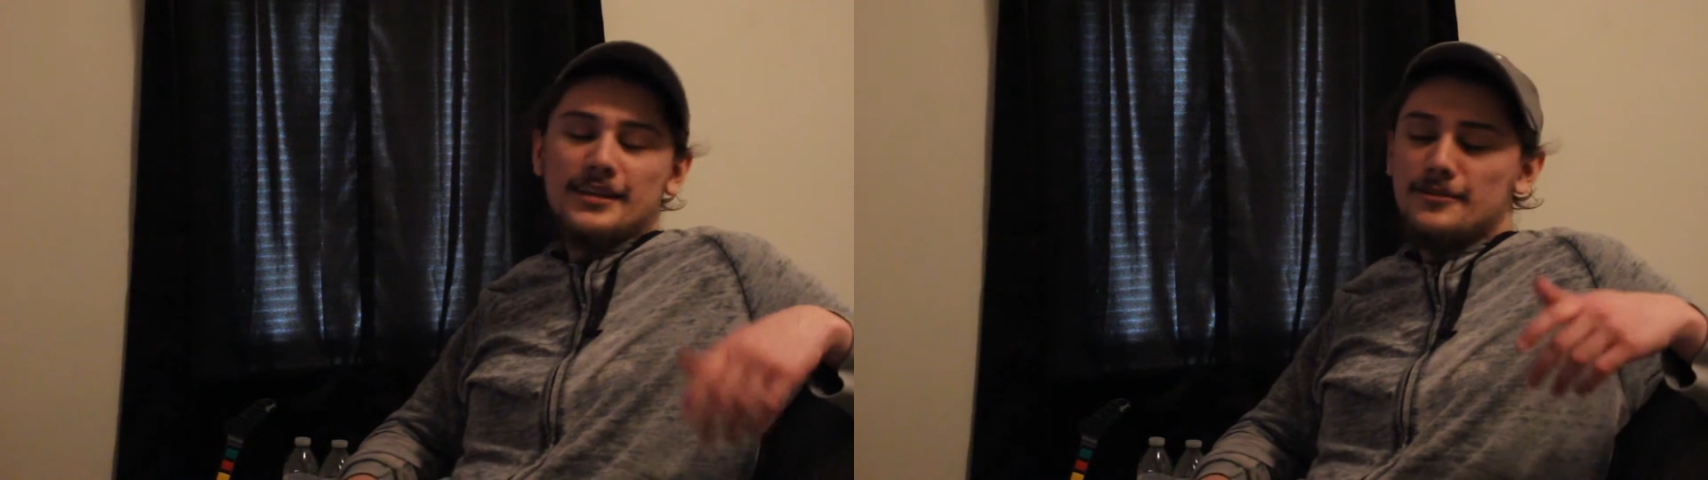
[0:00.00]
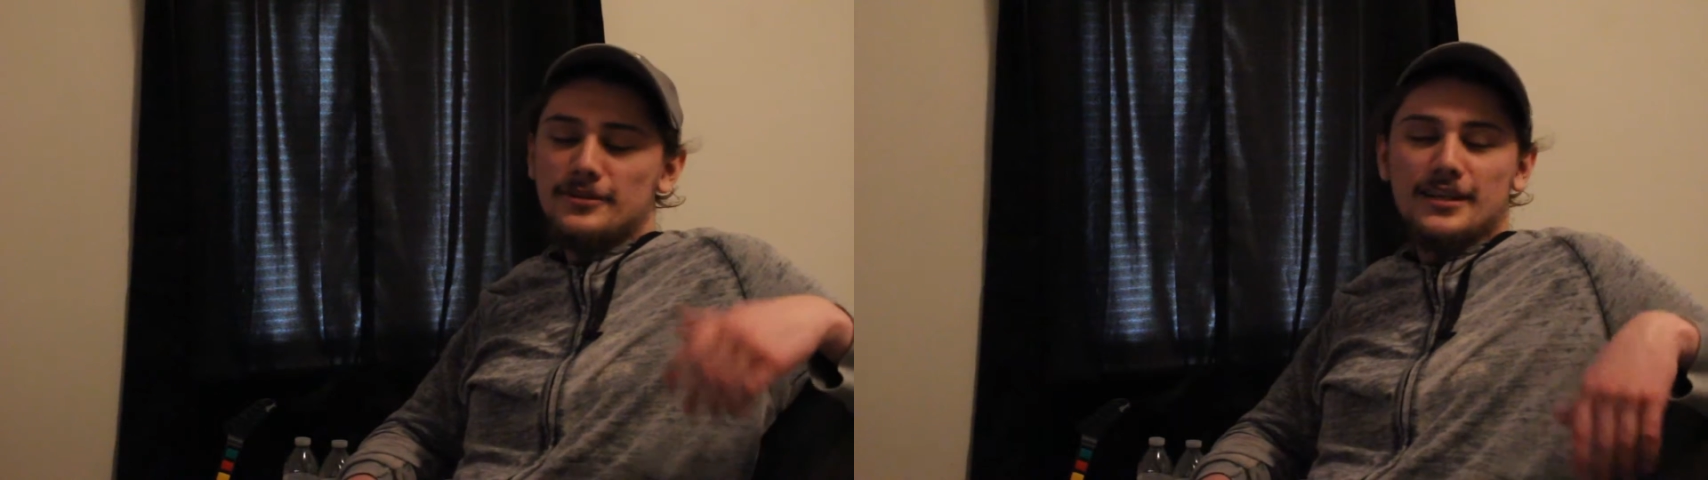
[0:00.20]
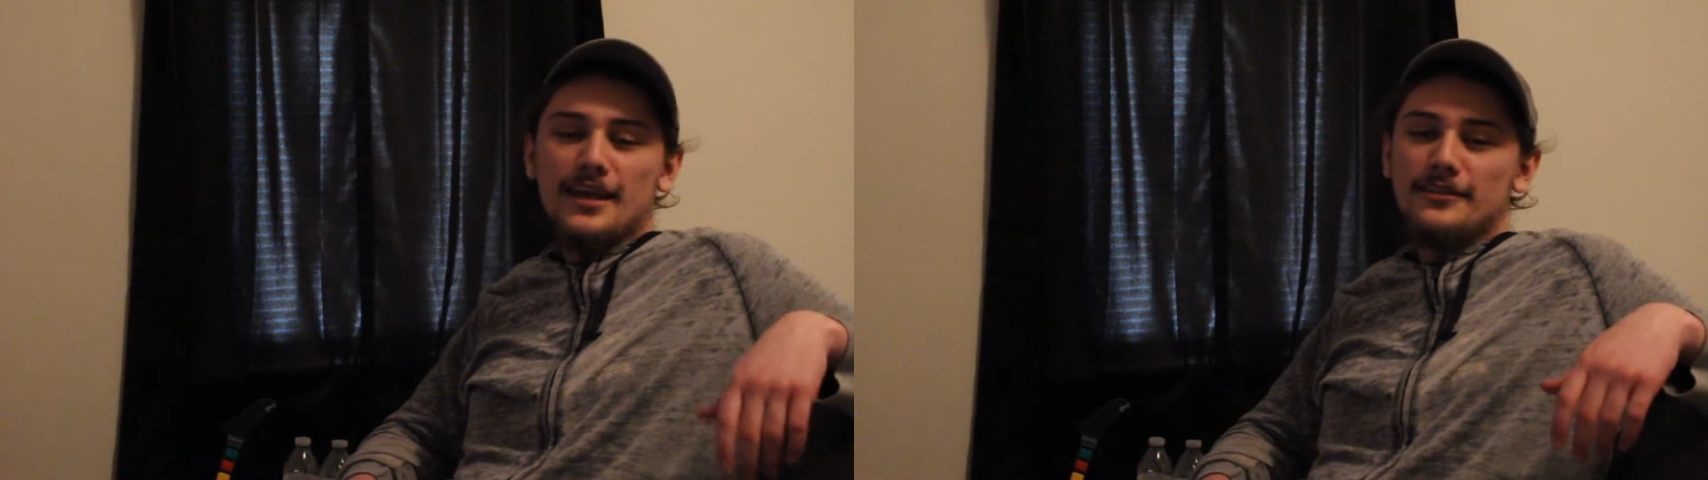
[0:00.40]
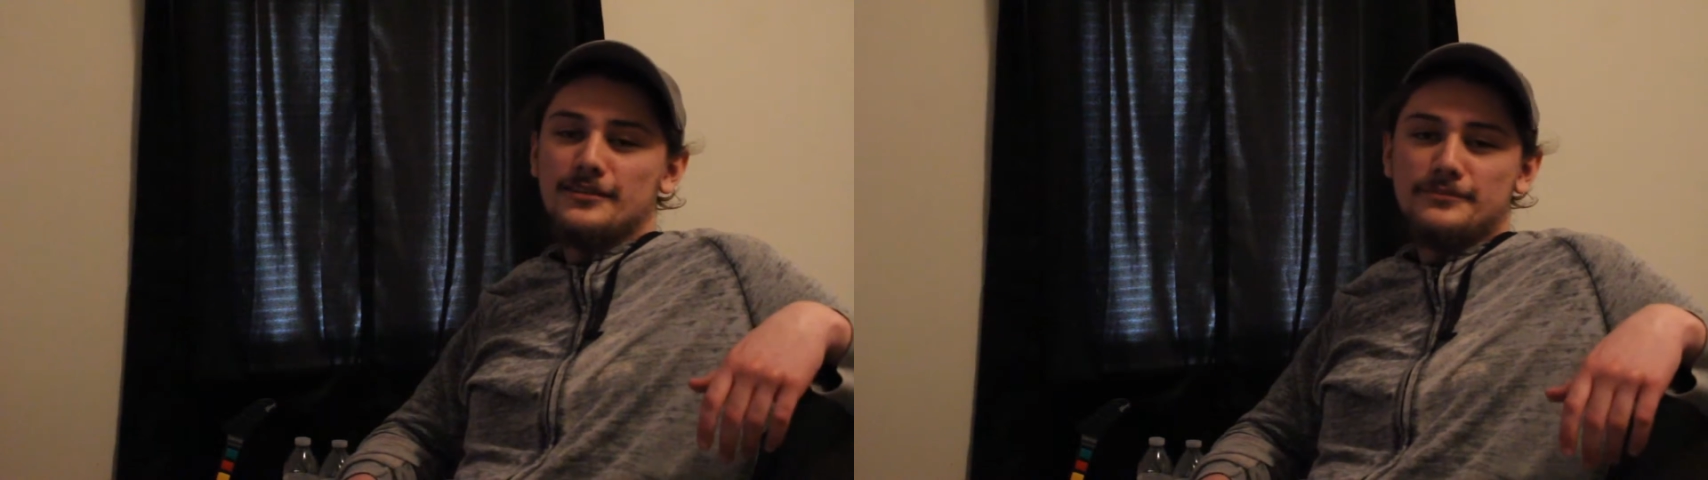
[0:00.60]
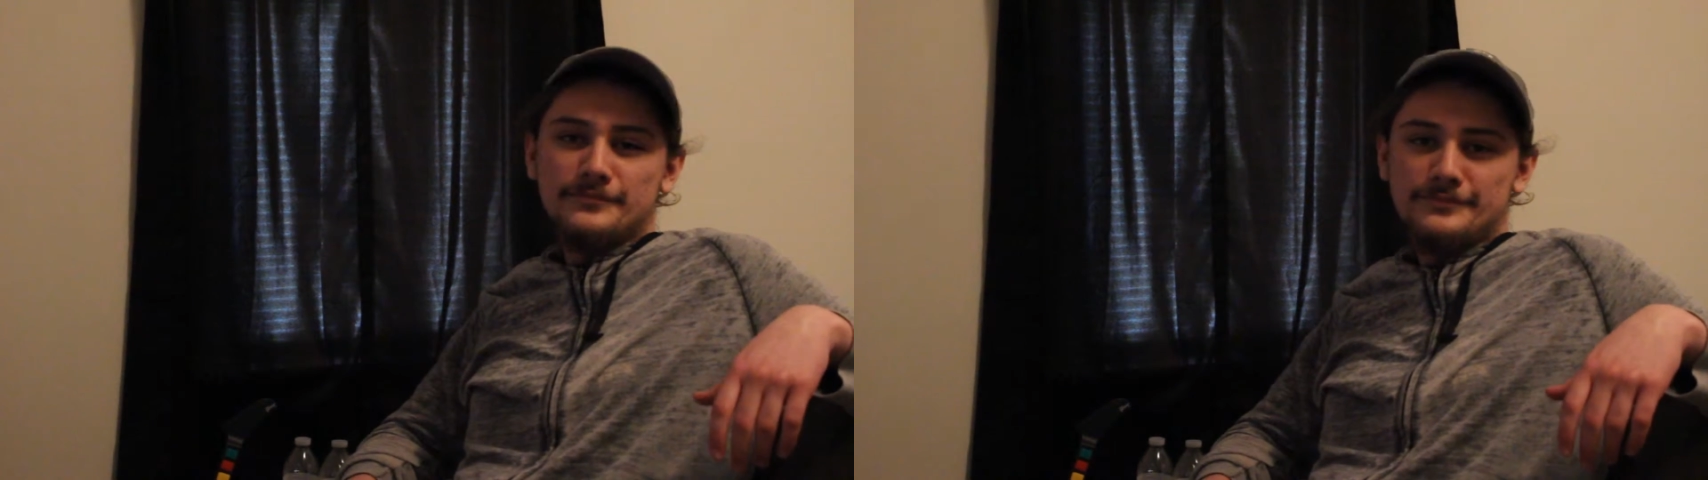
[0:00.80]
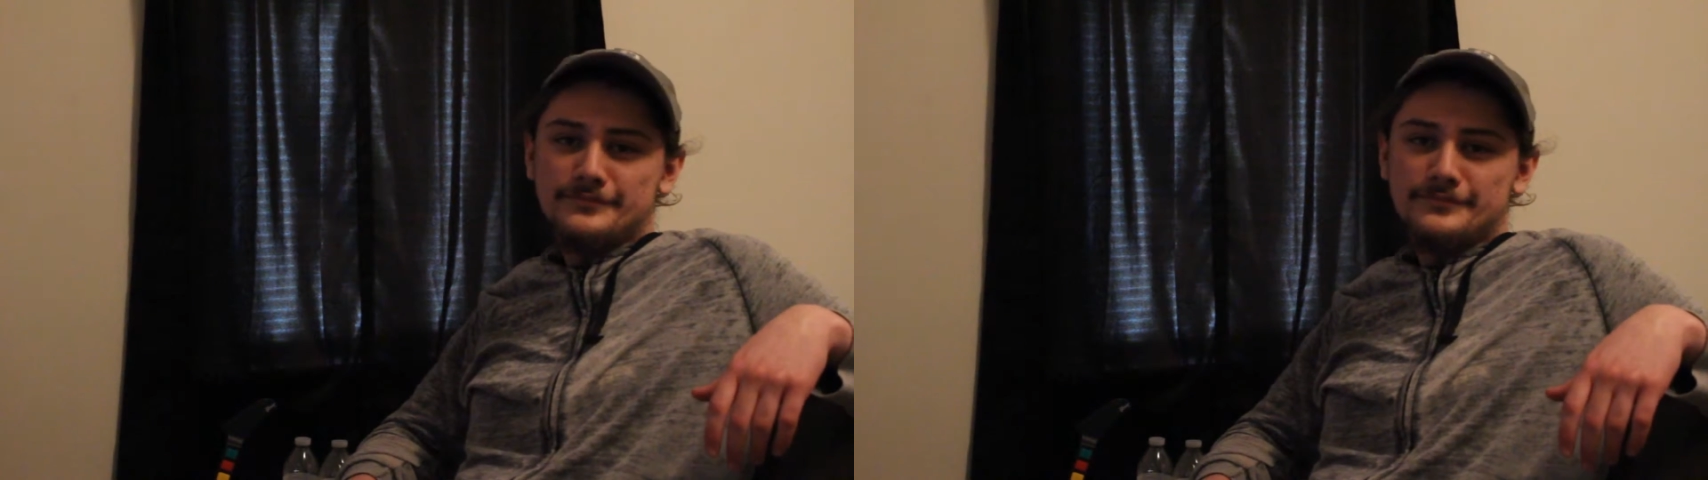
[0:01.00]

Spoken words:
Him and Caleb,